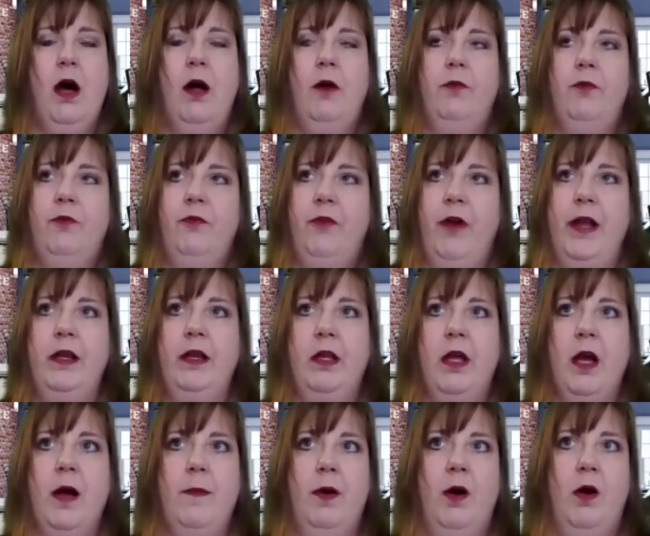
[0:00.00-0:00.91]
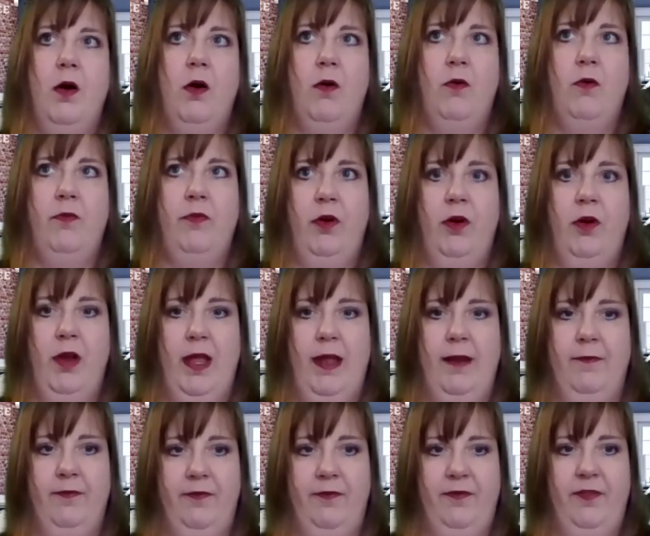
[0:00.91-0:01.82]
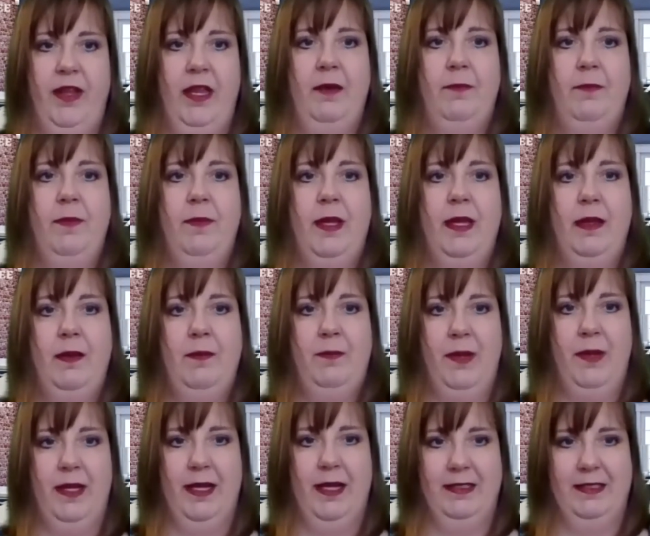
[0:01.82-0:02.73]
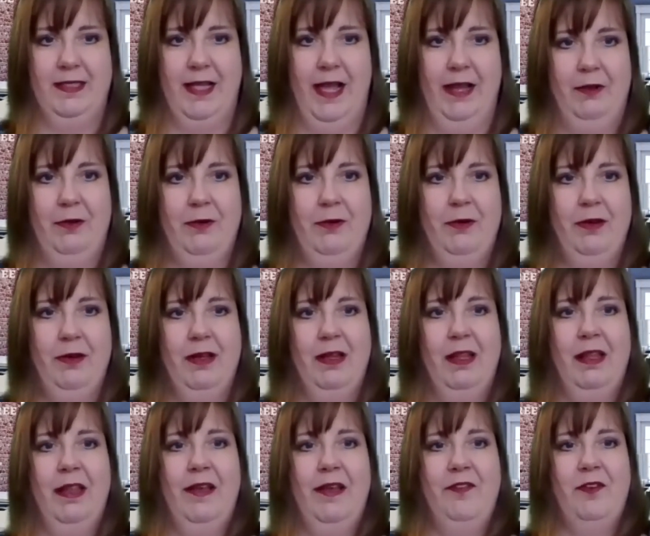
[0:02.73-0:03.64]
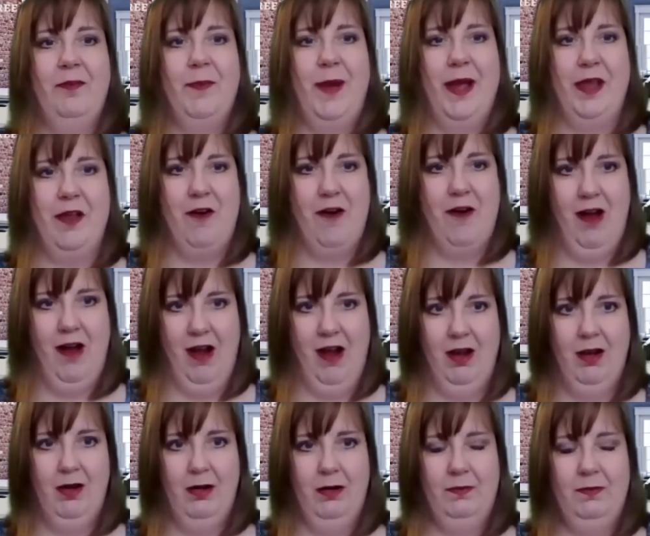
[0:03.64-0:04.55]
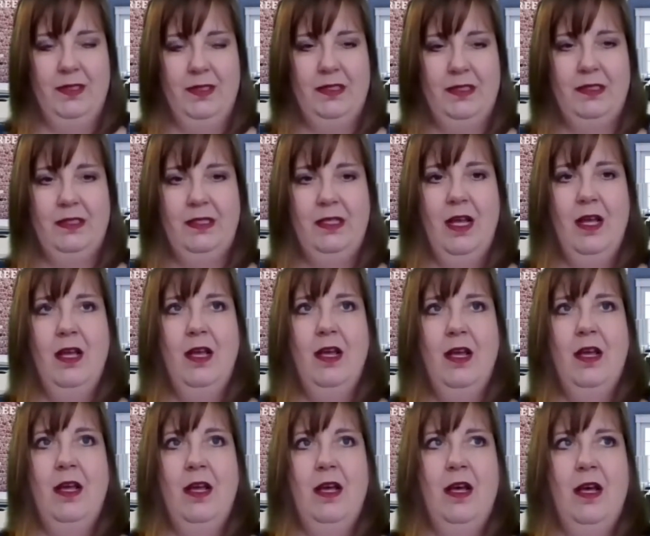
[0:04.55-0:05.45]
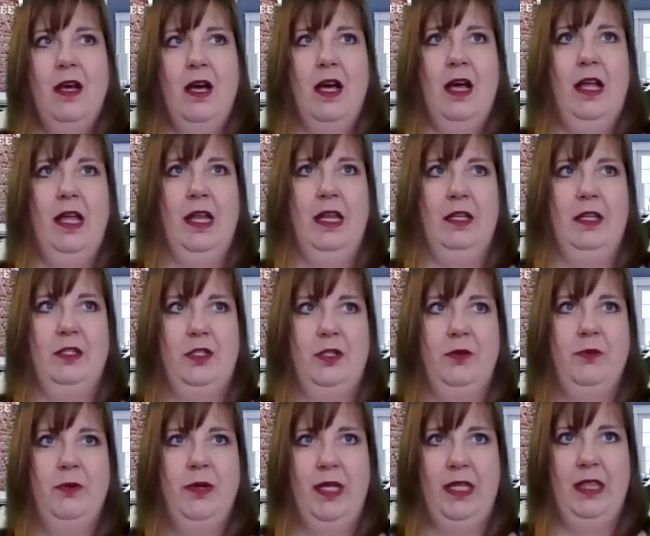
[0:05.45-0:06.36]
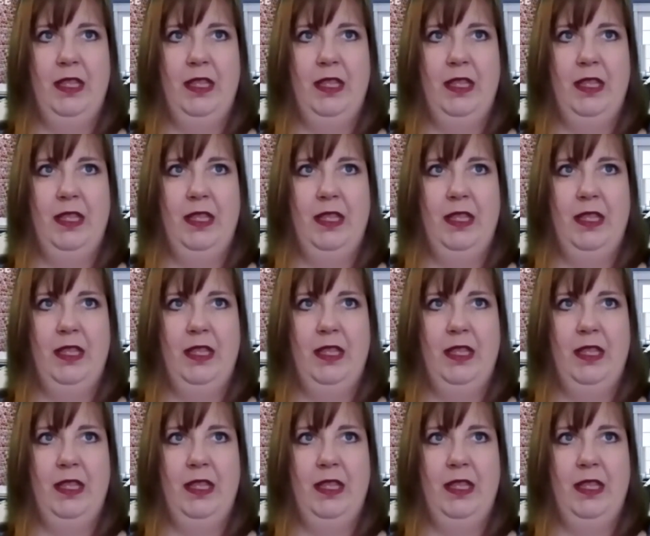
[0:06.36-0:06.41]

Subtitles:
a friend come over and feed me because I couldn't lift my arms and do